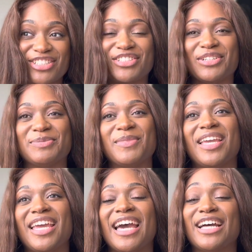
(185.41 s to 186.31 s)
So
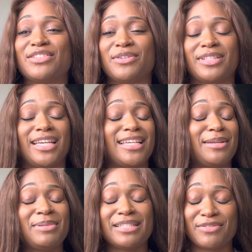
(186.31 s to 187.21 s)
I told her can I
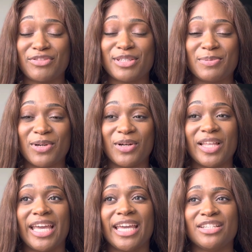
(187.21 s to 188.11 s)
please have a stress ball?
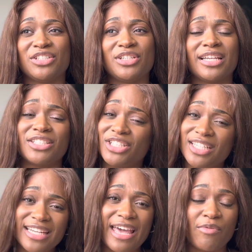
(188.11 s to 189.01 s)
And she
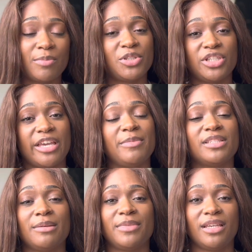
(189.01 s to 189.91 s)
didn't have one, but she gave me
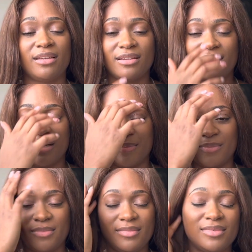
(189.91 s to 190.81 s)
something
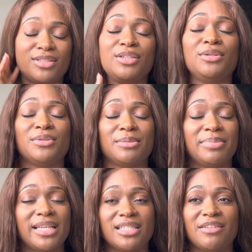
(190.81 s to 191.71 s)
to use in
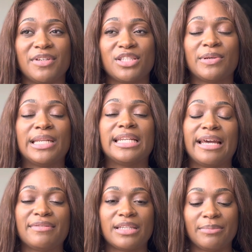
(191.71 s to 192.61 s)
place of it. So I did
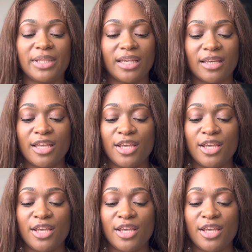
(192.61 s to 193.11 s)
have something.